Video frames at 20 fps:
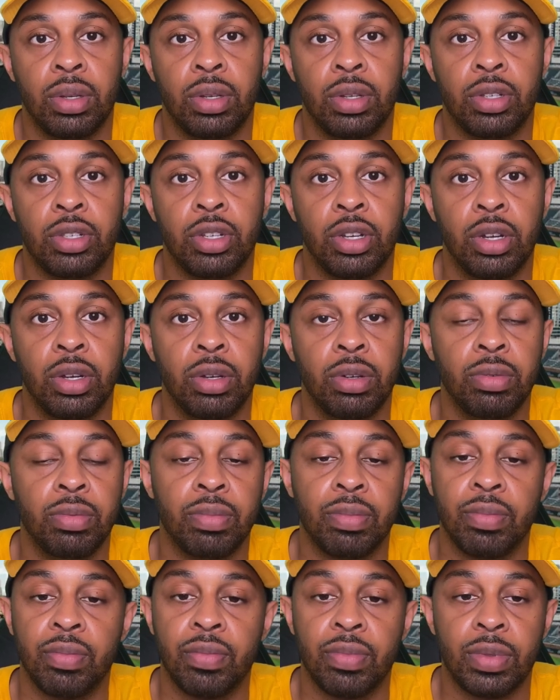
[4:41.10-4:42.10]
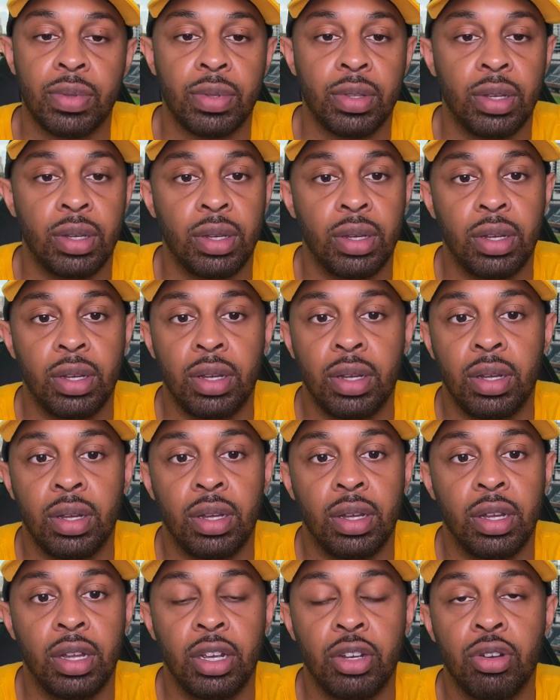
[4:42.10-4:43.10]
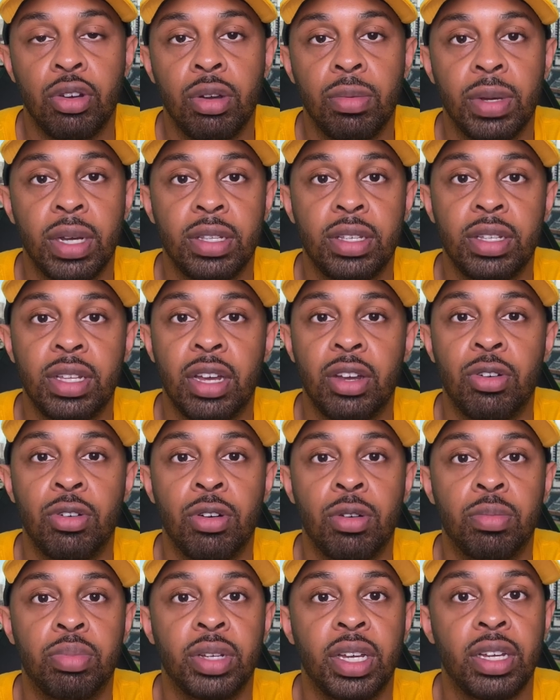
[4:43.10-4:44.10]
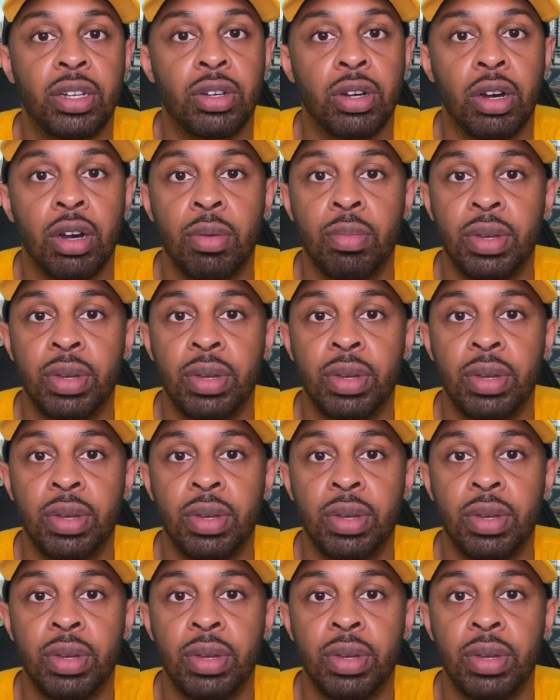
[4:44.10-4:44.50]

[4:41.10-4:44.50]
So, and going back to that home plate call,